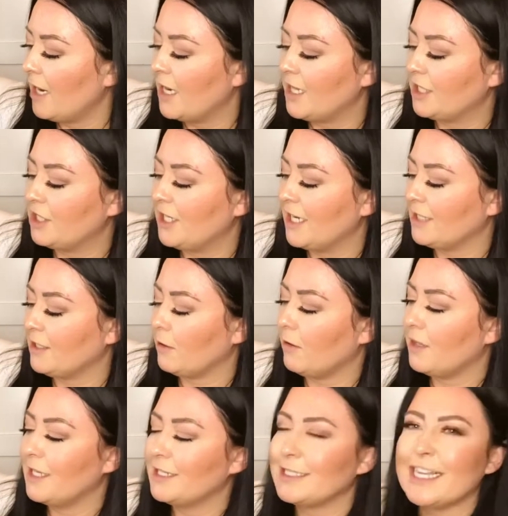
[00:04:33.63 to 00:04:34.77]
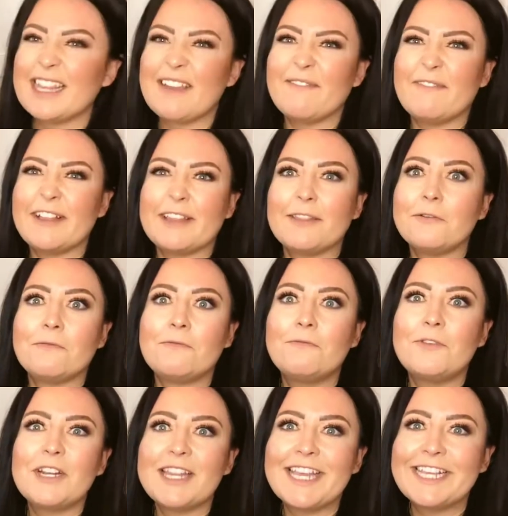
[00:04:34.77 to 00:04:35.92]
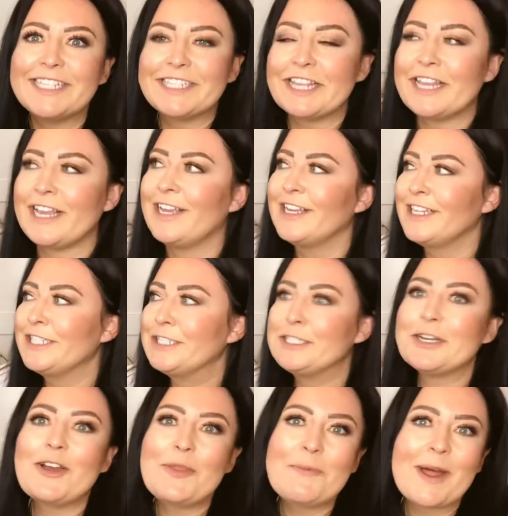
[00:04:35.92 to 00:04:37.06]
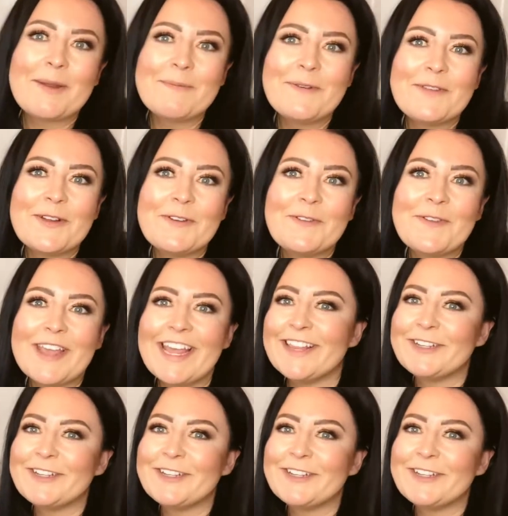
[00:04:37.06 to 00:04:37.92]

And then she has little things like they have like little foot things that they stick on the bottom of their feet.